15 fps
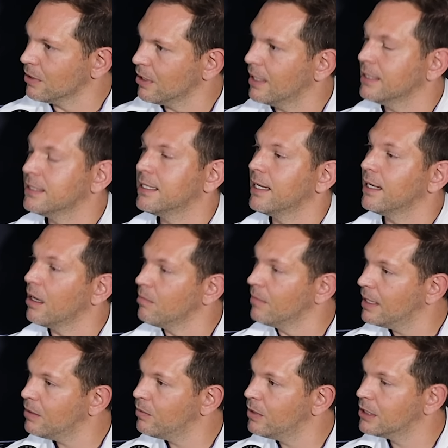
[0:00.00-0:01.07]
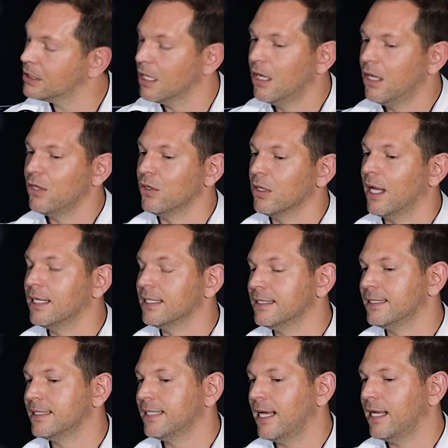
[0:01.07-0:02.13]
When you understand how money works, you'll
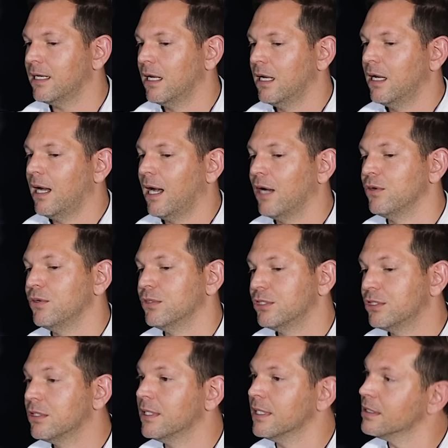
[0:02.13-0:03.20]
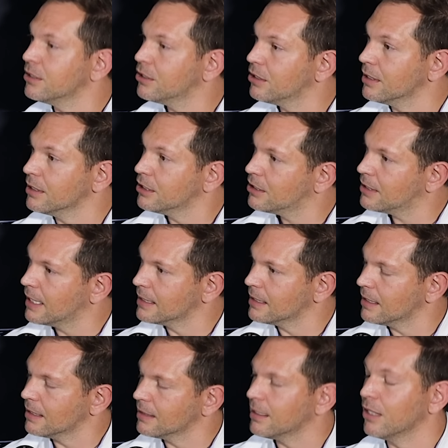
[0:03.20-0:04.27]
understand how you should and shouldn't structure
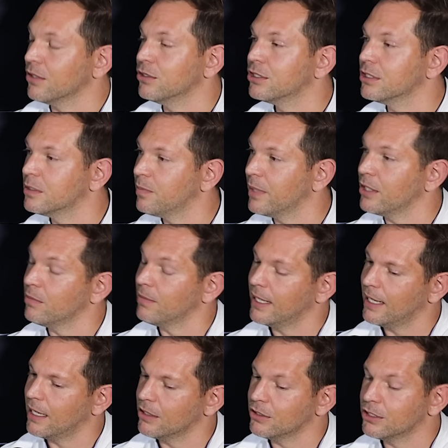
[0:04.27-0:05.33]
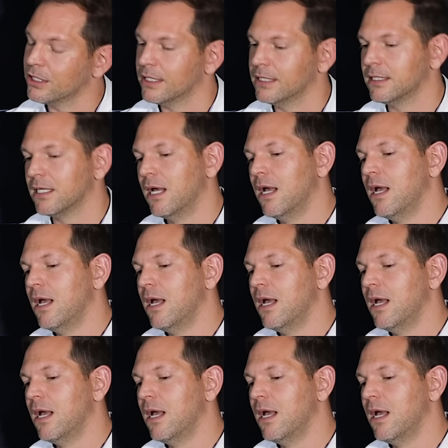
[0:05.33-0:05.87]
things, how you should spend your money, how you shouldn't.